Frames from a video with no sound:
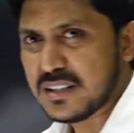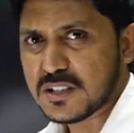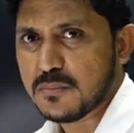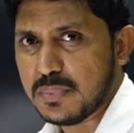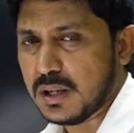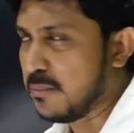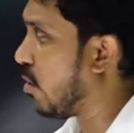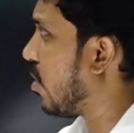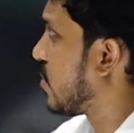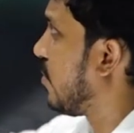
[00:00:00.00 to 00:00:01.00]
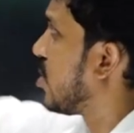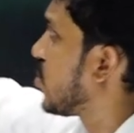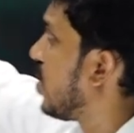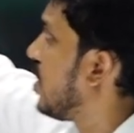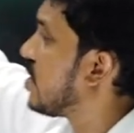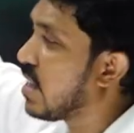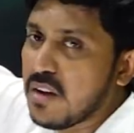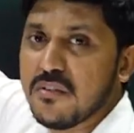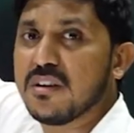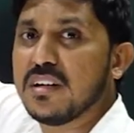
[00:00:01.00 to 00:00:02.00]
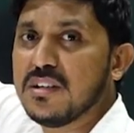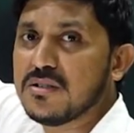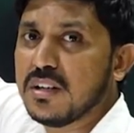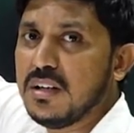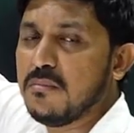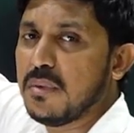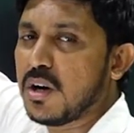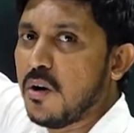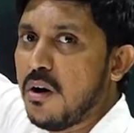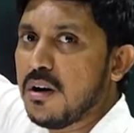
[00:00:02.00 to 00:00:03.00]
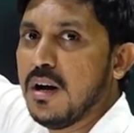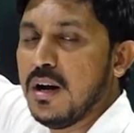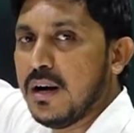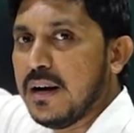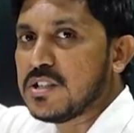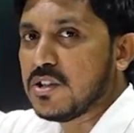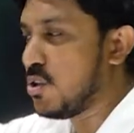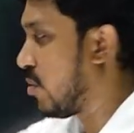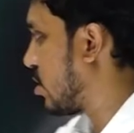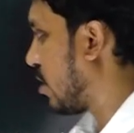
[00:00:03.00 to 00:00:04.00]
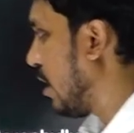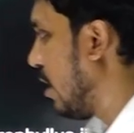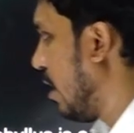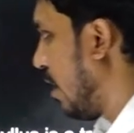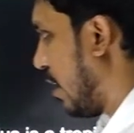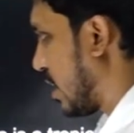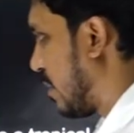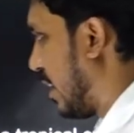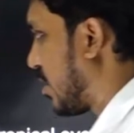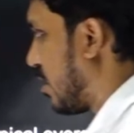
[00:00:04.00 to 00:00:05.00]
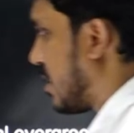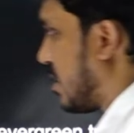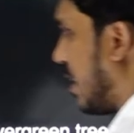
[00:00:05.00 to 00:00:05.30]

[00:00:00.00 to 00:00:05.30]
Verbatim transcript: is B because first one is evergreen tree but not deciduous tree. Explanation is